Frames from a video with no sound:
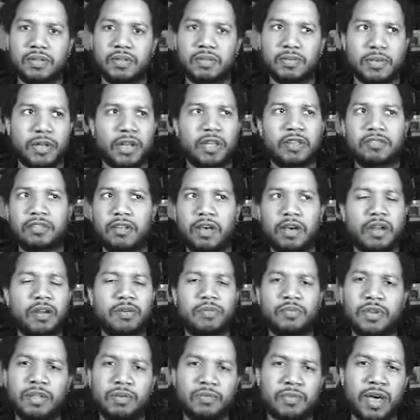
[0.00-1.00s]
I mean, that's all
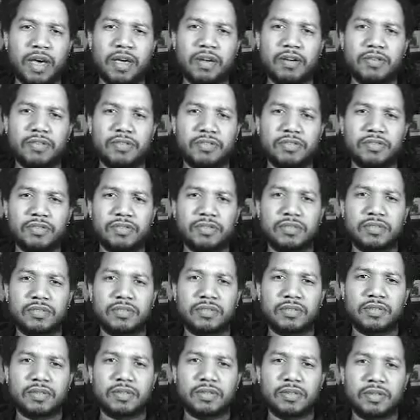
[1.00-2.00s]
that really matters.
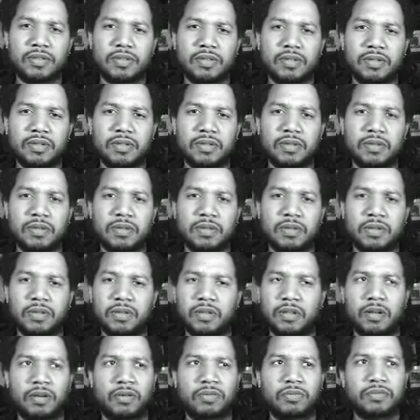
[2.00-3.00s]

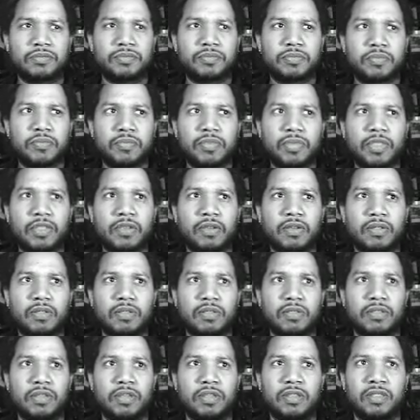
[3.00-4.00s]

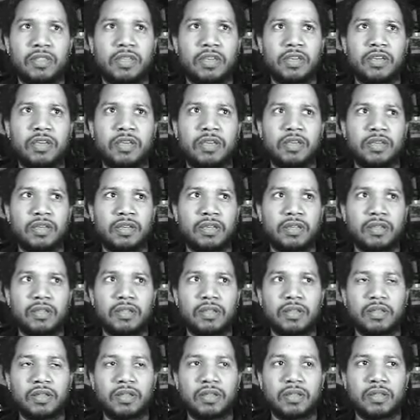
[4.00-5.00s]
The
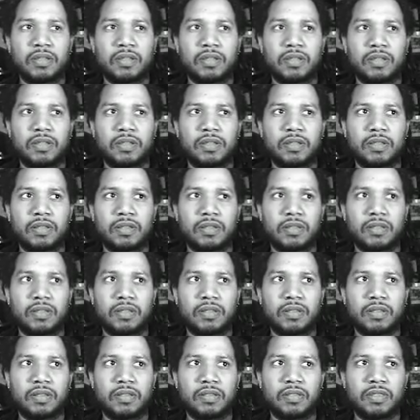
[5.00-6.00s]

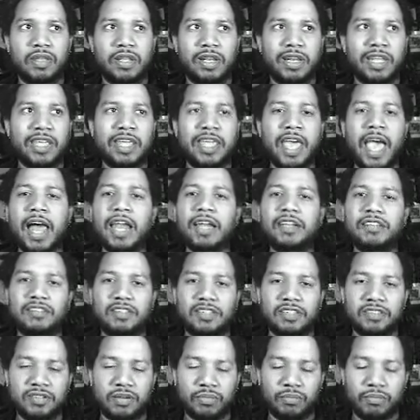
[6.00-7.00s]

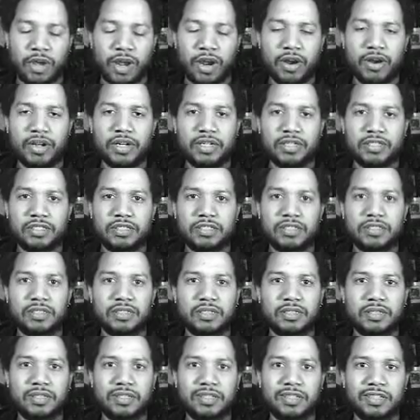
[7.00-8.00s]
legalities of marriage,
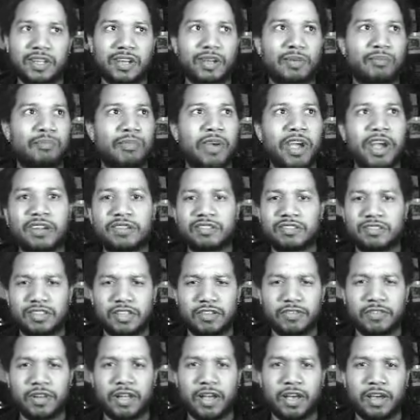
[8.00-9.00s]
the marriage
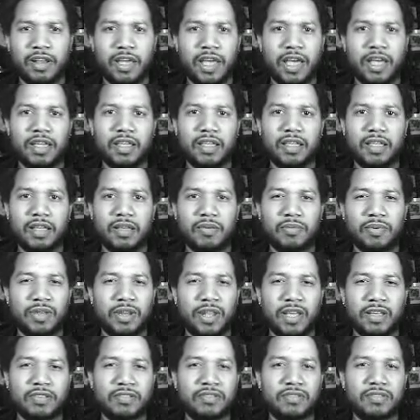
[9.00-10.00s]
certificate and all that, I mean,
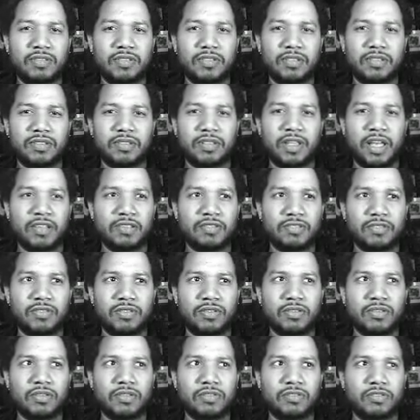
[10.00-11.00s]
that's
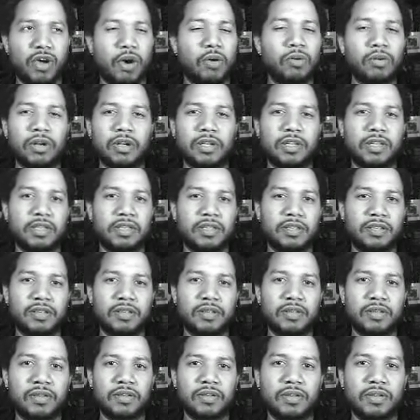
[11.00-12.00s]
totally
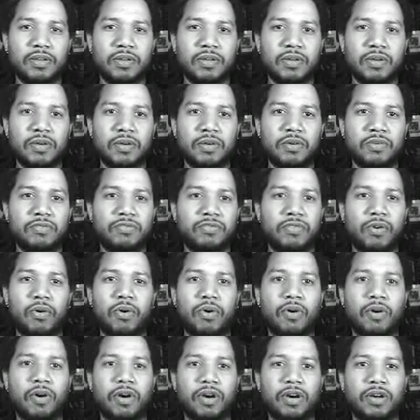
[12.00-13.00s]

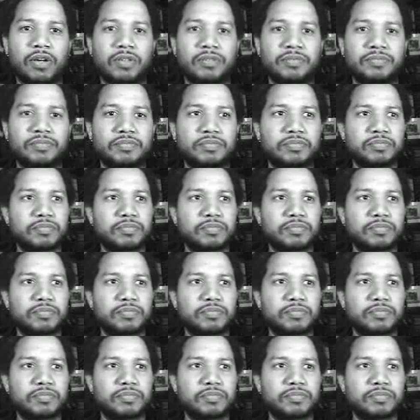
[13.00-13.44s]
for